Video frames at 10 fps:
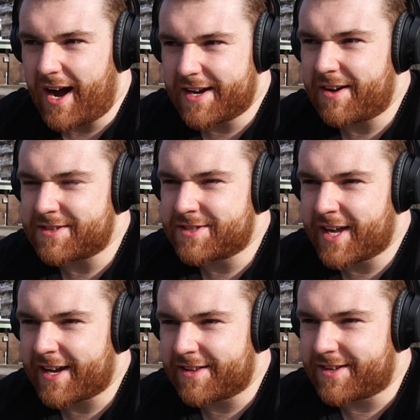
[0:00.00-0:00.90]
I wasn't
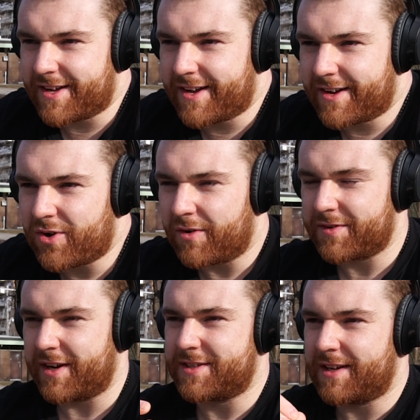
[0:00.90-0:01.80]
taking the
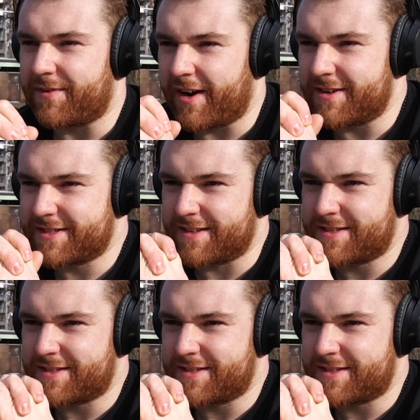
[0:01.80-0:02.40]
COVID-19 virus that